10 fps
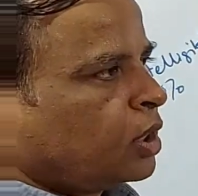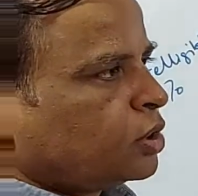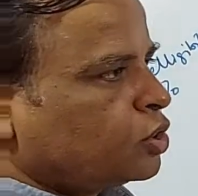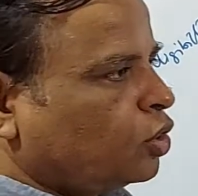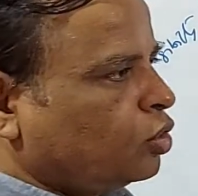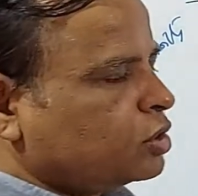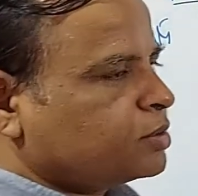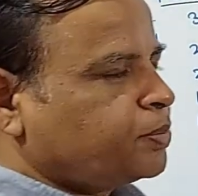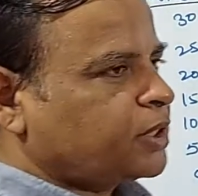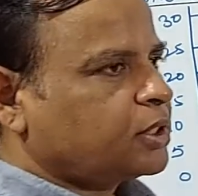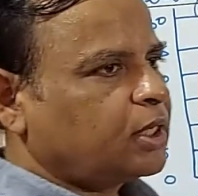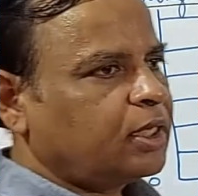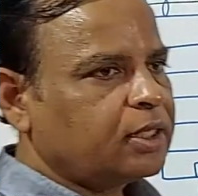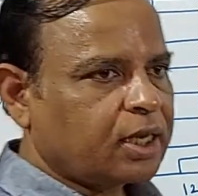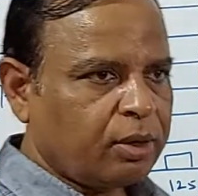So especially
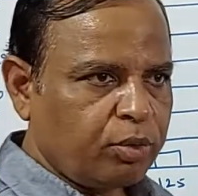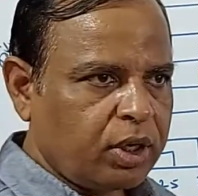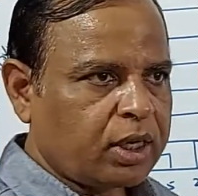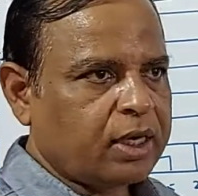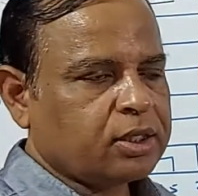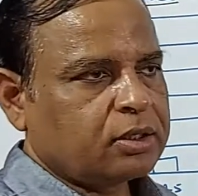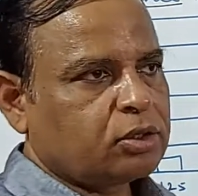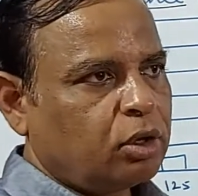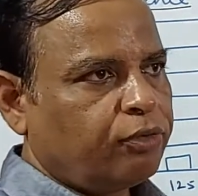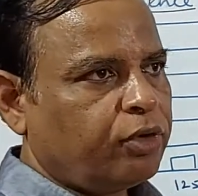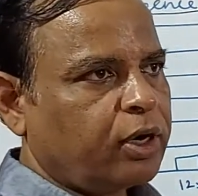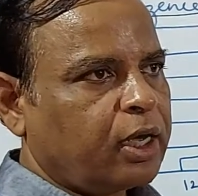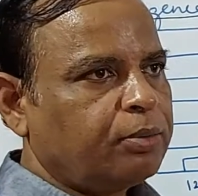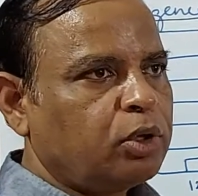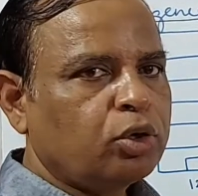in the communication, so if you are
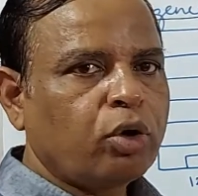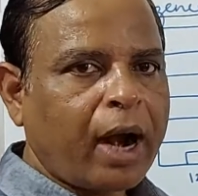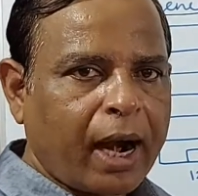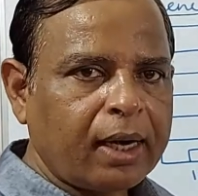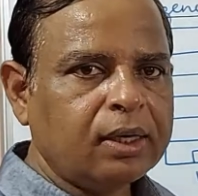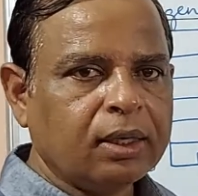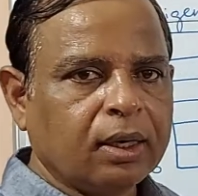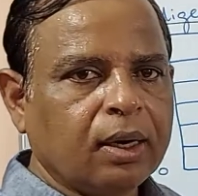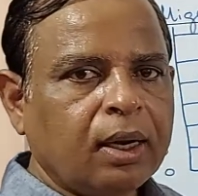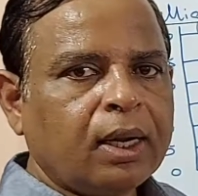able to handle